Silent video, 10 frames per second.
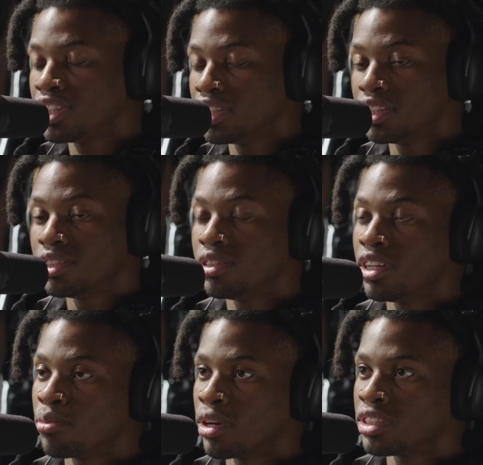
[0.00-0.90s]
should
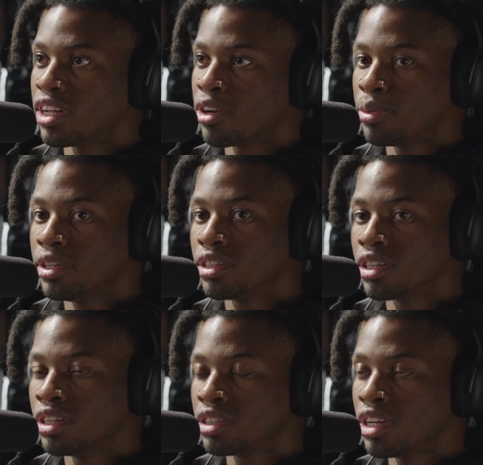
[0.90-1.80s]
embrace therapy,
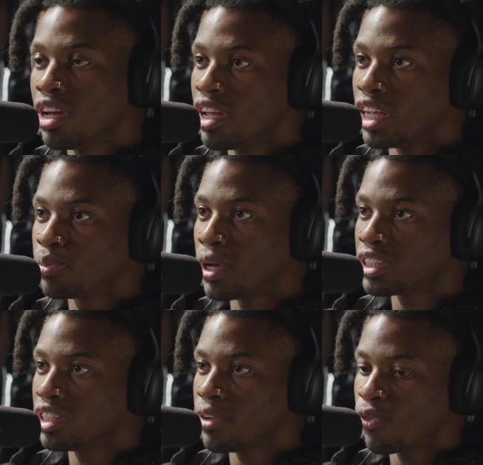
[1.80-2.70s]
because what have you been learning about yourself?